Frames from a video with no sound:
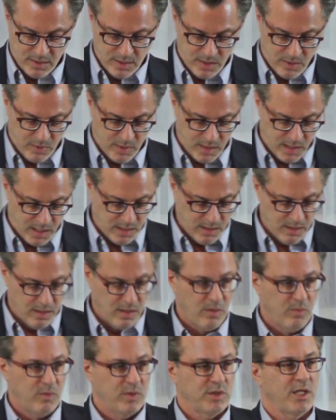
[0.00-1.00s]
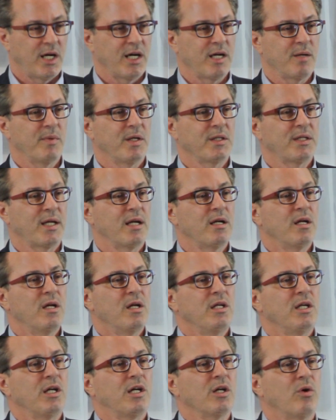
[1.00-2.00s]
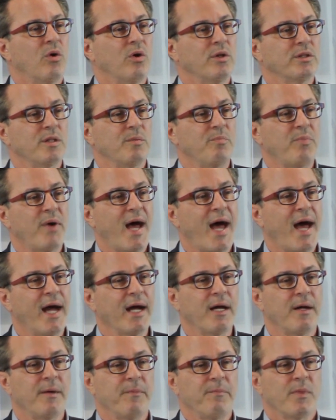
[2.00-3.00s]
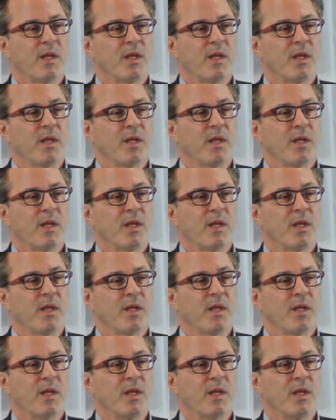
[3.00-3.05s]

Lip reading: Okay? We'll talk about that. You can hold it back.